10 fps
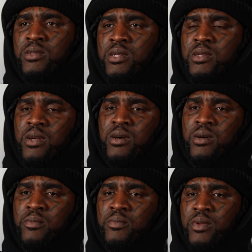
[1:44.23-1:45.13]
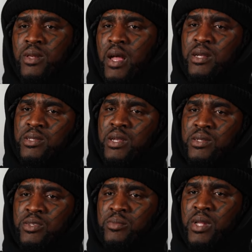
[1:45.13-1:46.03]
yeah. See, um, and like I
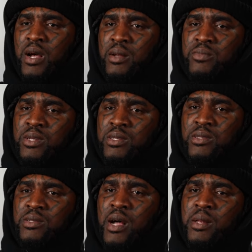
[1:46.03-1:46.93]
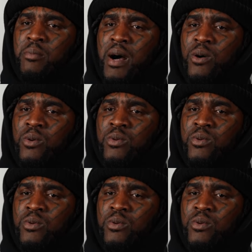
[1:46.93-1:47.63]
said, sometimes it's not about,